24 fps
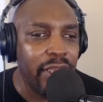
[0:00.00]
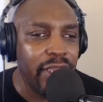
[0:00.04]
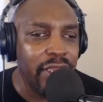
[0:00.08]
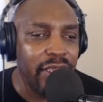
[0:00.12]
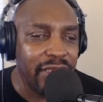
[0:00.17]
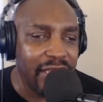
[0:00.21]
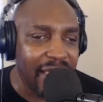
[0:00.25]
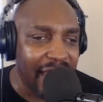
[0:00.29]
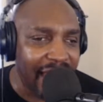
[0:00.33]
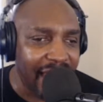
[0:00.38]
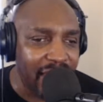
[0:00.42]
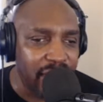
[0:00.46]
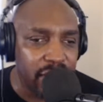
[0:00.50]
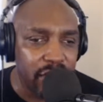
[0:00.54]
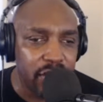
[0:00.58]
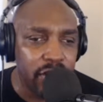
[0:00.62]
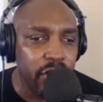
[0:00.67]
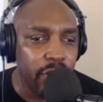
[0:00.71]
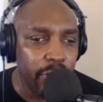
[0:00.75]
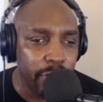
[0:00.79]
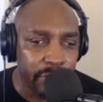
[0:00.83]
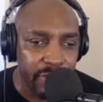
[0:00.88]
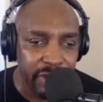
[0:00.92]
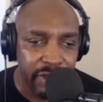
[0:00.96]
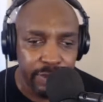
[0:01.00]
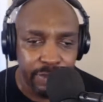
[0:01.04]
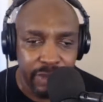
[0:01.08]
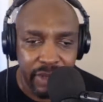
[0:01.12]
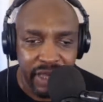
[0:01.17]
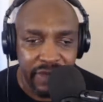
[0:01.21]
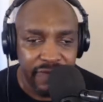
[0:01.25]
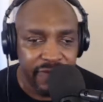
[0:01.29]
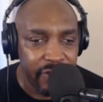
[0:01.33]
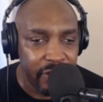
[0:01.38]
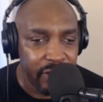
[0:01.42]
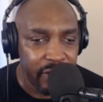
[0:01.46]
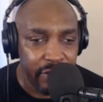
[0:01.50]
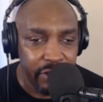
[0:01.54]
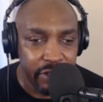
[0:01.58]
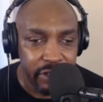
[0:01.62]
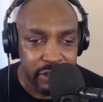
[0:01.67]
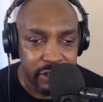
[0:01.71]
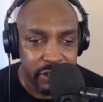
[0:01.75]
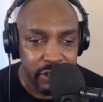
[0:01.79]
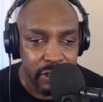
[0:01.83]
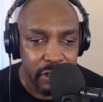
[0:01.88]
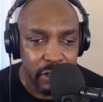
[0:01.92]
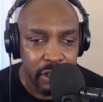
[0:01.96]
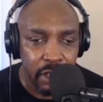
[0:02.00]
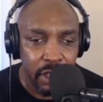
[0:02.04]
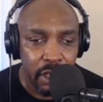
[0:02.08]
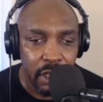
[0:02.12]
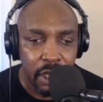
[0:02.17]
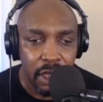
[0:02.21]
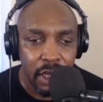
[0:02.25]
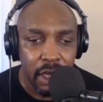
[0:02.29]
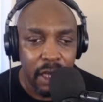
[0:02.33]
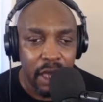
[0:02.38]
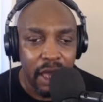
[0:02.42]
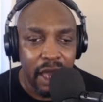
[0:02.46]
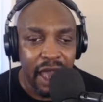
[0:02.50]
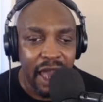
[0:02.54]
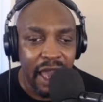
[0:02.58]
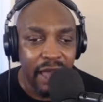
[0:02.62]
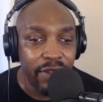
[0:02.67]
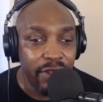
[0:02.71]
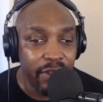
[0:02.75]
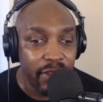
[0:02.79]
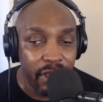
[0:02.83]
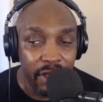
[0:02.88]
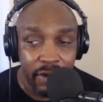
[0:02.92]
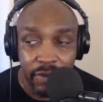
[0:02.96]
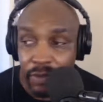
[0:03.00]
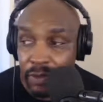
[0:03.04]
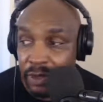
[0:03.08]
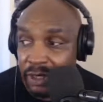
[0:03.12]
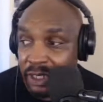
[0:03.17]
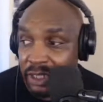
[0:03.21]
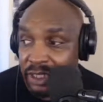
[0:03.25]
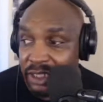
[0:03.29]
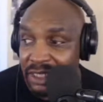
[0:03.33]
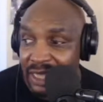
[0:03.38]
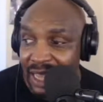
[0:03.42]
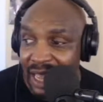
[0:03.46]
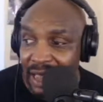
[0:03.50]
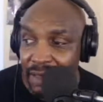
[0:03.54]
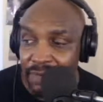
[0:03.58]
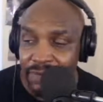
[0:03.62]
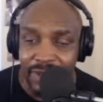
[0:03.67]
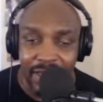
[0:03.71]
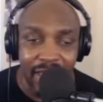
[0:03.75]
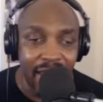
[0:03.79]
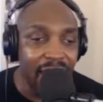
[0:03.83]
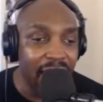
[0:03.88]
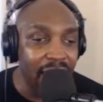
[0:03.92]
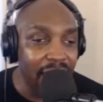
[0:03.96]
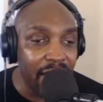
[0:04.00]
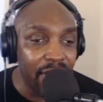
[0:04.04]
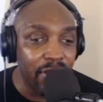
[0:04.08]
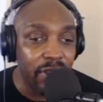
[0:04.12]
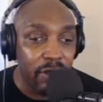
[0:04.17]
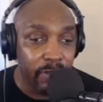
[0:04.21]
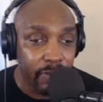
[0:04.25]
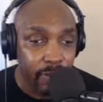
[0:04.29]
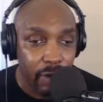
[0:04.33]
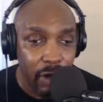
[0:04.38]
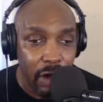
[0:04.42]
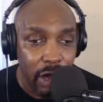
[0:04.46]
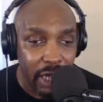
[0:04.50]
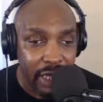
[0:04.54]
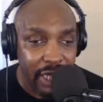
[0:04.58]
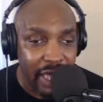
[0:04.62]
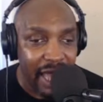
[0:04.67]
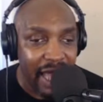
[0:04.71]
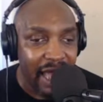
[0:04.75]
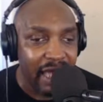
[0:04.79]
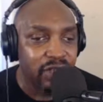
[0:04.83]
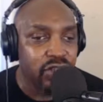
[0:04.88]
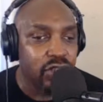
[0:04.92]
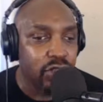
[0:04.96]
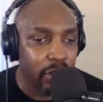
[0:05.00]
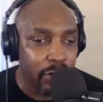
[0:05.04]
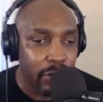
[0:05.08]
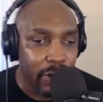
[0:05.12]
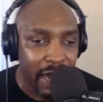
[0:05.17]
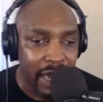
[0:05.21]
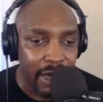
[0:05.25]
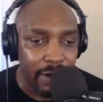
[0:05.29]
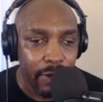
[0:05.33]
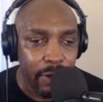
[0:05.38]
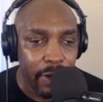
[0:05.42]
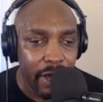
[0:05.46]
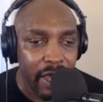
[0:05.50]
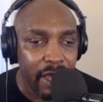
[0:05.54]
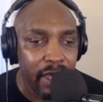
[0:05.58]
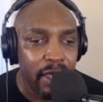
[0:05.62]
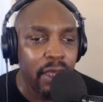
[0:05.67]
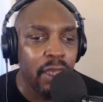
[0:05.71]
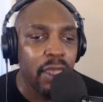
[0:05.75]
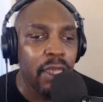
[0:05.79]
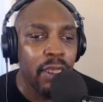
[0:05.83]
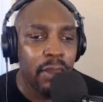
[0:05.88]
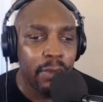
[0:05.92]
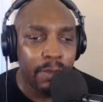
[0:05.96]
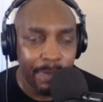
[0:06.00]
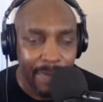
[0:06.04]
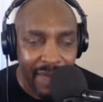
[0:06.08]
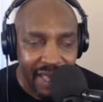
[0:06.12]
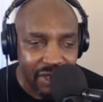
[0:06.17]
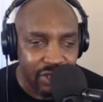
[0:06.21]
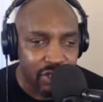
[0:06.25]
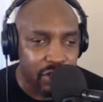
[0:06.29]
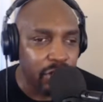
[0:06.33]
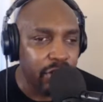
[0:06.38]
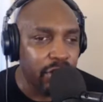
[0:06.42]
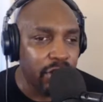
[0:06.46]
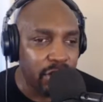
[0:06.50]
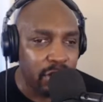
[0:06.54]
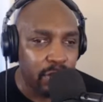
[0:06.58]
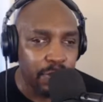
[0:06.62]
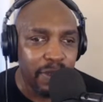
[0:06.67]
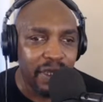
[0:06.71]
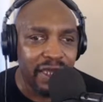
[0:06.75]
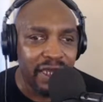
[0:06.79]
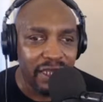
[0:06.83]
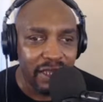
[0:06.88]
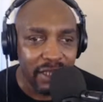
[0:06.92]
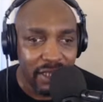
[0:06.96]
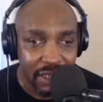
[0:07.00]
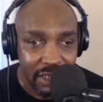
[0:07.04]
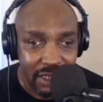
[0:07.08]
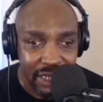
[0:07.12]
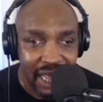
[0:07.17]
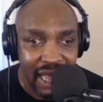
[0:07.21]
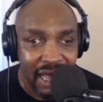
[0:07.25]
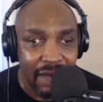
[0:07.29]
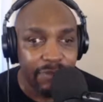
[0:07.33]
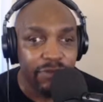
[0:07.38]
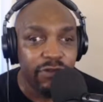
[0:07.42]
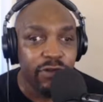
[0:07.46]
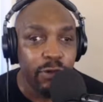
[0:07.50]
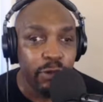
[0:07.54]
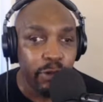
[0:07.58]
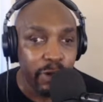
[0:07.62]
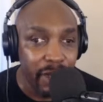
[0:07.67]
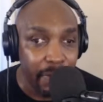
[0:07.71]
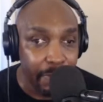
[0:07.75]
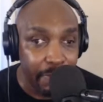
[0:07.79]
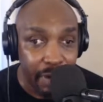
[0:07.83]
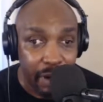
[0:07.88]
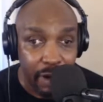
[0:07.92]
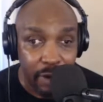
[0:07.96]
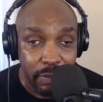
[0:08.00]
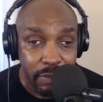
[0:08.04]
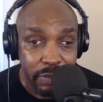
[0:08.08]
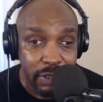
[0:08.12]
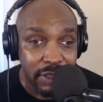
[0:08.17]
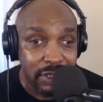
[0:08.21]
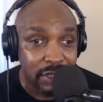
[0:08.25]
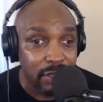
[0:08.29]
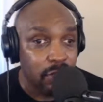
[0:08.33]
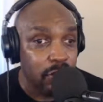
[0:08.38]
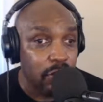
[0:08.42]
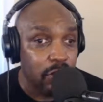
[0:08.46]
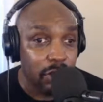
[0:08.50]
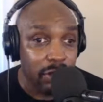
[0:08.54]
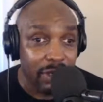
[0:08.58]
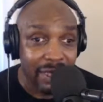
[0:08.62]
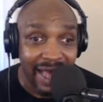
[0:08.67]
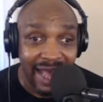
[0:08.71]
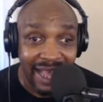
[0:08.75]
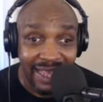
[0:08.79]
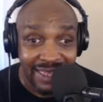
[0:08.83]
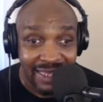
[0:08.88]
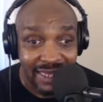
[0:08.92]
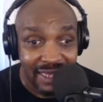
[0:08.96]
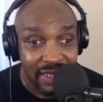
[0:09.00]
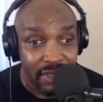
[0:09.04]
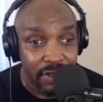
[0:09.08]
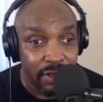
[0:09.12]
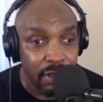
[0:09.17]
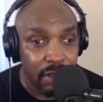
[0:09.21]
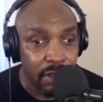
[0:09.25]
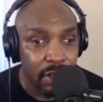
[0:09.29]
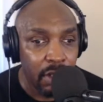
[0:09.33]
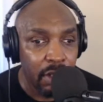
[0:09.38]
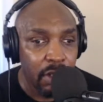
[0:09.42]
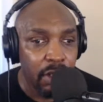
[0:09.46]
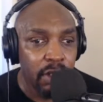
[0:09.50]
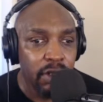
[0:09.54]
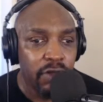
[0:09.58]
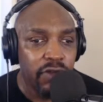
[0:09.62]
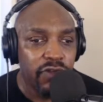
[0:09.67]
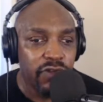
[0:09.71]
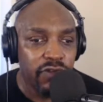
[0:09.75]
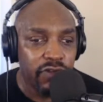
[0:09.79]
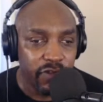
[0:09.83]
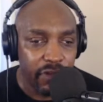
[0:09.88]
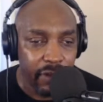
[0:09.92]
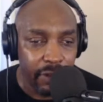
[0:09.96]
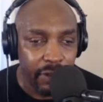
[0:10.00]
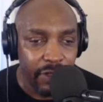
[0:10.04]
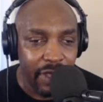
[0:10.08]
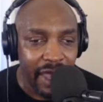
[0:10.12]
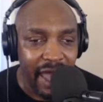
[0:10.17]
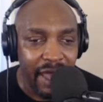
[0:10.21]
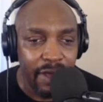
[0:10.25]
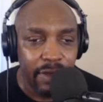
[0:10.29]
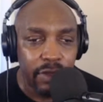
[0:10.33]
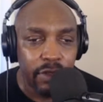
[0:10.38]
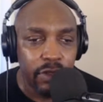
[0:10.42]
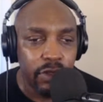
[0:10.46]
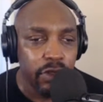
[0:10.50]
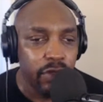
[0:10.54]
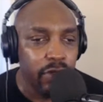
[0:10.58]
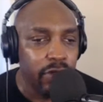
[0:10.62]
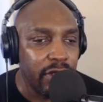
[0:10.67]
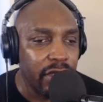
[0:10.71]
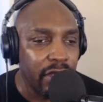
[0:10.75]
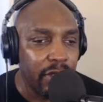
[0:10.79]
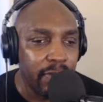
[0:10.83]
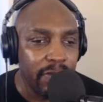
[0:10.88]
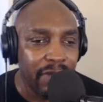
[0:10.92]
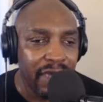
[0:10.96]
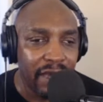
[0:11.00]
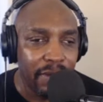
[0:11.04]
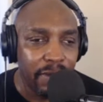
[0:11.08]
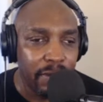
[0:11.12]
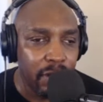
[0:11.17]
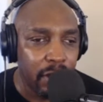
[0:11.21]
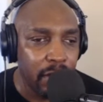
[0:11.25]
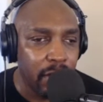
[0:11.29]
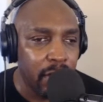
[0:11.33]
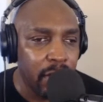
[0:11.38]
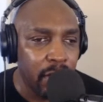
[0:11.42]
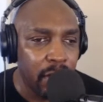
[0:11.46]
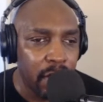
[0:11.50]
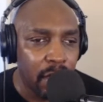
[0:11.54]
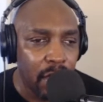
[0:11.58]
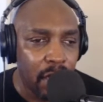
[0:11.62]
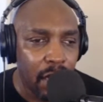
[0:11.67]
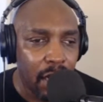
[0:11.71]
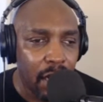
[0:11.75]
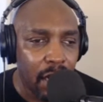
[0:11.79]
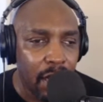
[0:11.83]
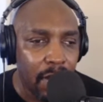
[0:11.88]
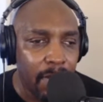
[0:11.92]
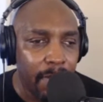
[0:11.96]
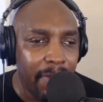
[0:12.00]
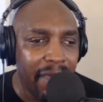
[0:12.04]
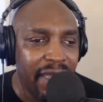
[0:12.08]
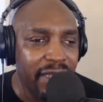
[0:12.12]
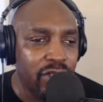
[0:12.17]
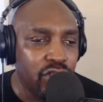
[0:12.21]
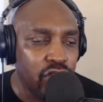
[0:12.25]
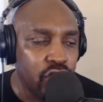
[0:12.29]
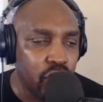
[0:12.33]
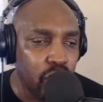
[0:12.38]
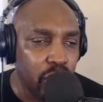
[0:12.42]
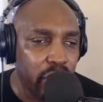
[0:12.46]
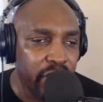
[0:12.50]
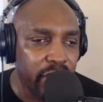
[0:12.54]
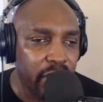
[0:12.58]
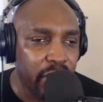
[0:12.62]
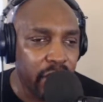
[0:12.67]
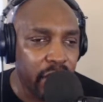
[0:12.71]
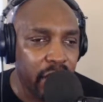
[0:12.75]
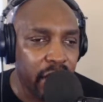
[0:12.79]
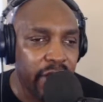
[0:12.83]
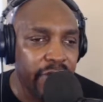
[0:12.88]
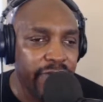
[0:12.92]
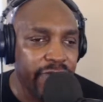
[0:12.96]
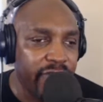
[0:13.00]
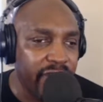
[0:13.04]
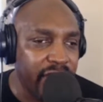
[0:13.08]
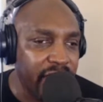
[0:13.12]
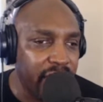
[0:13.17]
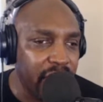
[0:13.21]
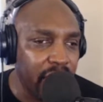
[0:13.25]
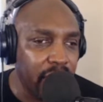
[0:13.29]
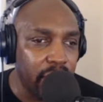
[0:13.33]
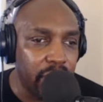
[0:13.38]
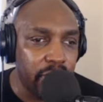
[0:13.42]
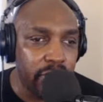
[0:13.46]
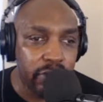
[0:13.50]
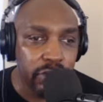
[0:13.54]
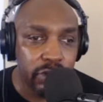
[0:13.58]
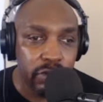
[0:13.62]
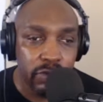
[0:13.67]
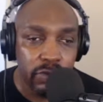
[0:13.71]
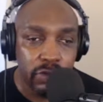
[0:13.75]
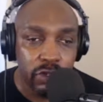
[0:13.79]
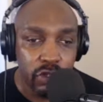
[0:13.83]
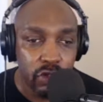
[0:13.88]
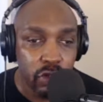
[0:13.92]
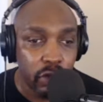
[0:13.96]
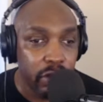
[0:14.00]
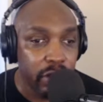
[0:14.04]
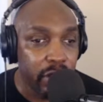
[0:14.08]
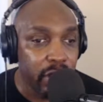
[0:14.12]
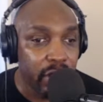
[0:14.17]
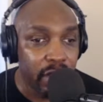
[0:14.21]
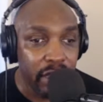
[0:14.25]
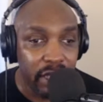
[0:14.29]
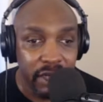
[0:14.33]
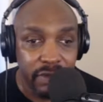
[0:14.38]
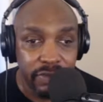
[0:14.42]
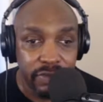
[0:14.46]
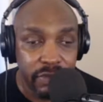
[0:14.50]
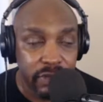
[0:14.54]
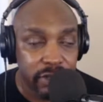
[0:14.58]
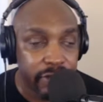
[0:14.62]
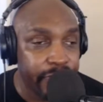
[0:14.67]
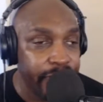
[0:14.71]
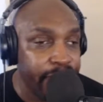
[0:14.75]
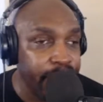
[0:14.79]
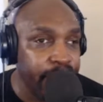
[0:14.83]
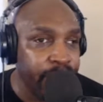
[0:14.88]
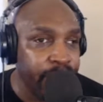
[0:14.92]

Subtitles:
engaging your replay viewers. And then when it's time to end the broadcast the right way, make sure you're spending the time to repurpose your content so that you can be able to make shorter videos, shorter clips,